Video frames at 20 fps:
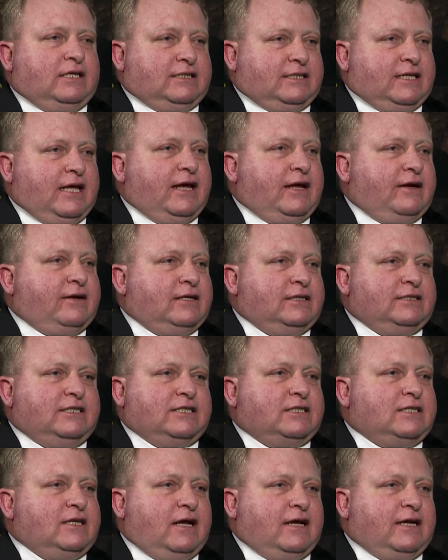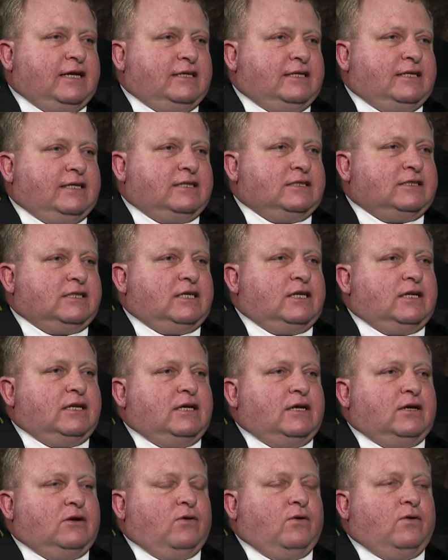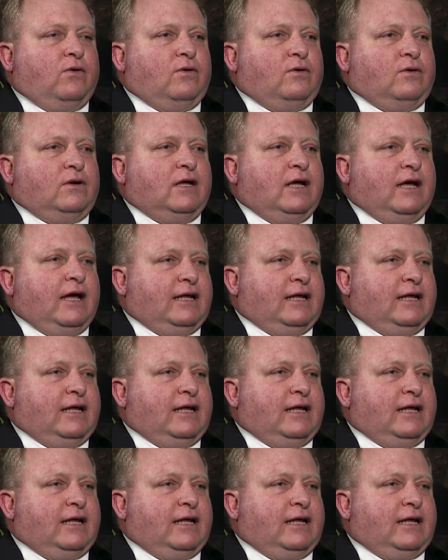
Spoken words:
there, just like it is in all